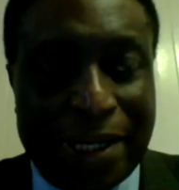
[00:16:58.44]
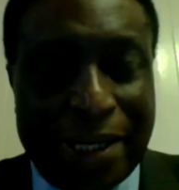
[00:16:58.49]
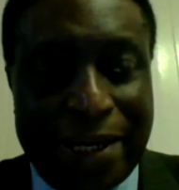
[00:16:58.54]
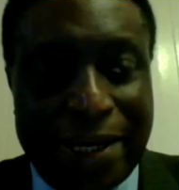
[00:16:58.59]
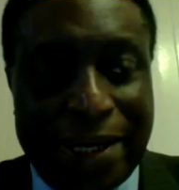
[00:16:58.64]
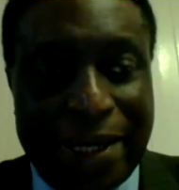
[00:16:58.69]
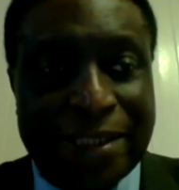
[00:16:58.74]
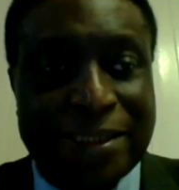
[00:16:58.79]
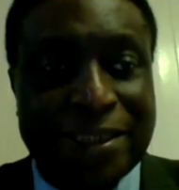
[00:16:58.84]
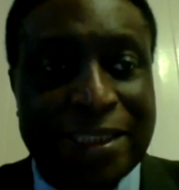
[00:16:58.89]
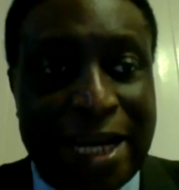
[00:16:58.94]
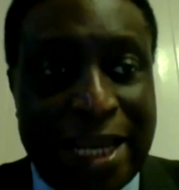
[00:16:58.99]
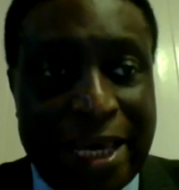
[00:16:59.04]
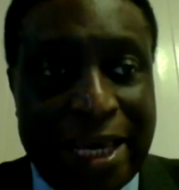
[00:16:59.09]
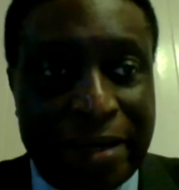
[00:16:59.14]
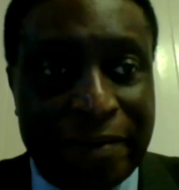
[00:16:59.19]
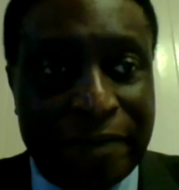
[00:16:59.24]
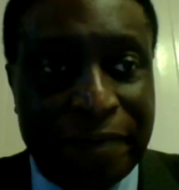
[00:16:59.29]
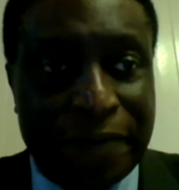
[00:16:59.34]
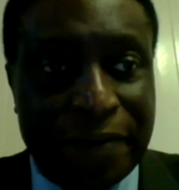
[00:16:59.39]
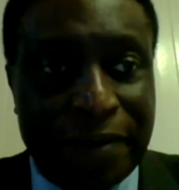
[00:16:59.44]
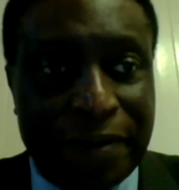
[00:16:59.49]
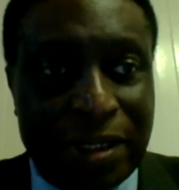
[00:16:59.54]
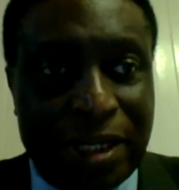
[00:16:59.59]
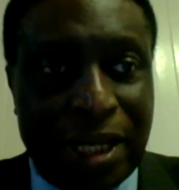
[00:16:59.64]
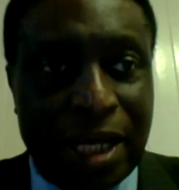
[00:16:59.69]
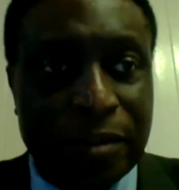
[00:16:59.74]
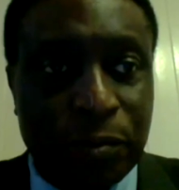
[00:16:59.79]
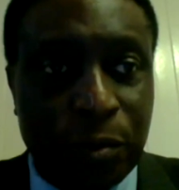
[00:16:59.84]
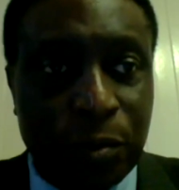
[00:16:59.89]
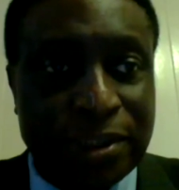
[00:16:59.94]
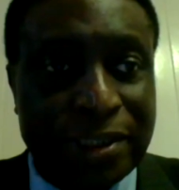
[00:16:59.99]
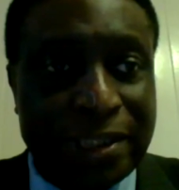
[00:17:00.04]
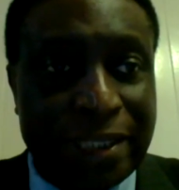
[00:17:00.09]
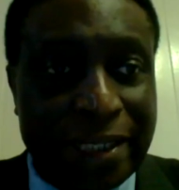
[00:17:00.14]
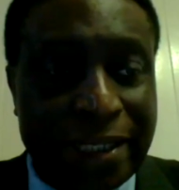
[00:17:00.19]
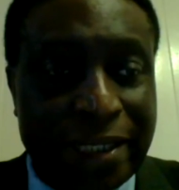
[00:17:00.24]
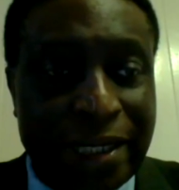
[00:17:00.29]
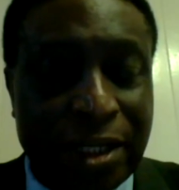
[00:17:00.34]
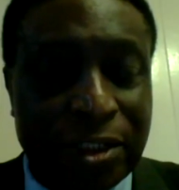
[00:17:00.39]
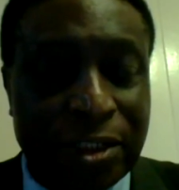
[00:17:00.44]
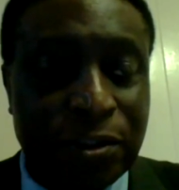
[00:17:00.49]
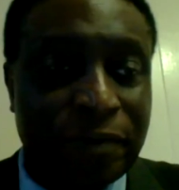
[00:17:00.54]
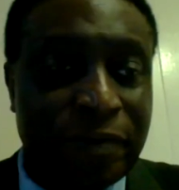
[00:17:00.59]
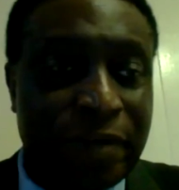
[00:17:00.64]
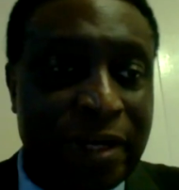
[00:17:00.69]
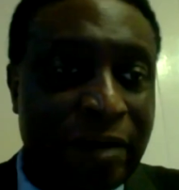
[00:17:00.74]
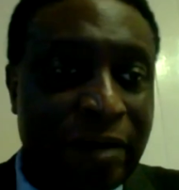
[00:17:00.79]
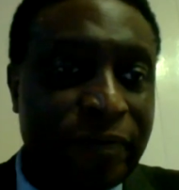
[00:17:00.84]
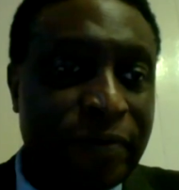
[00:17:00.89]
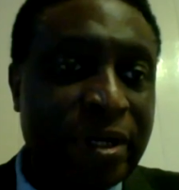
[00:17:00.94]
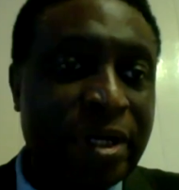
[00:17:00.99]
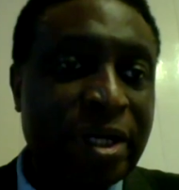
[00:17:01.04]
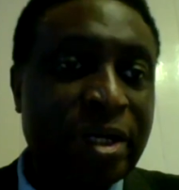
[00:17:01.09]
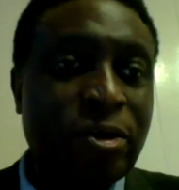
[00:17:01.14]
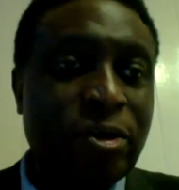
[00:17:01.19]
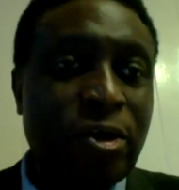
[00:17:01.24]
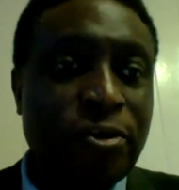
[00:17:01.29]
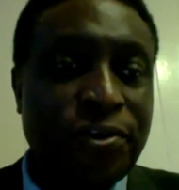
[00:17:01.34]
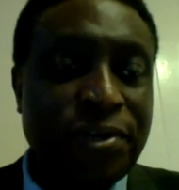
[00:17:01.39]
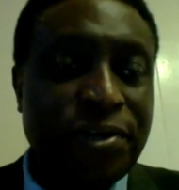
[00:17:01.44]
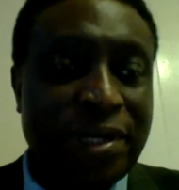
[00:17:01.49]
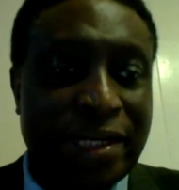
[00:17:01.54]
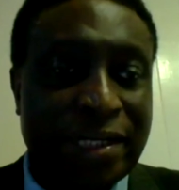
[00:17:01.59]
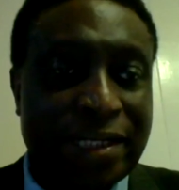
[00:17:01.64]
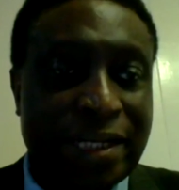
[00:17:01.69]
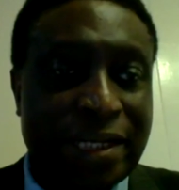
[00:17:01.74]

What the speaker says: a slave that was taken out of the African continent at